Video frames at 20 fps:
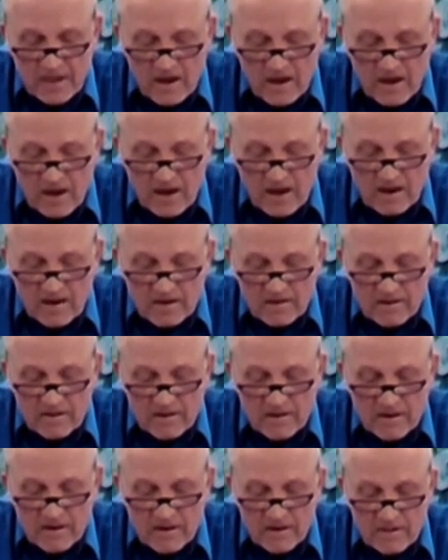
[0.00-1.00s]
And
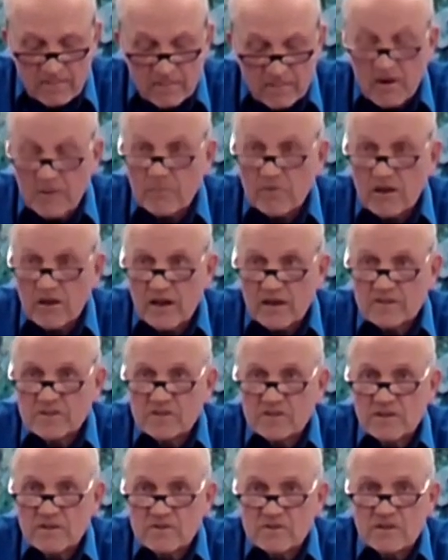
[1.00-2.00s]
I'm glad to
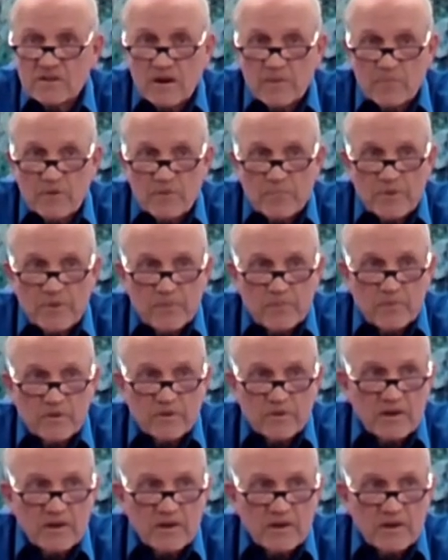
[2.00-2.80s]
see there's a number of people